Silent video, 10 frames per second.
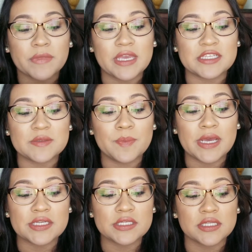
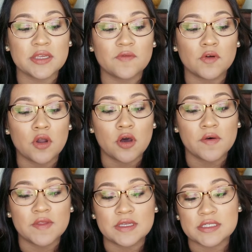especially for all
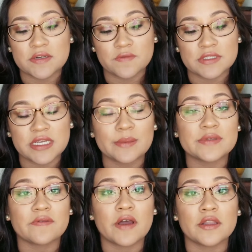the different types
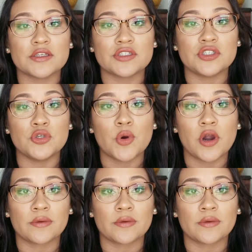of colors you are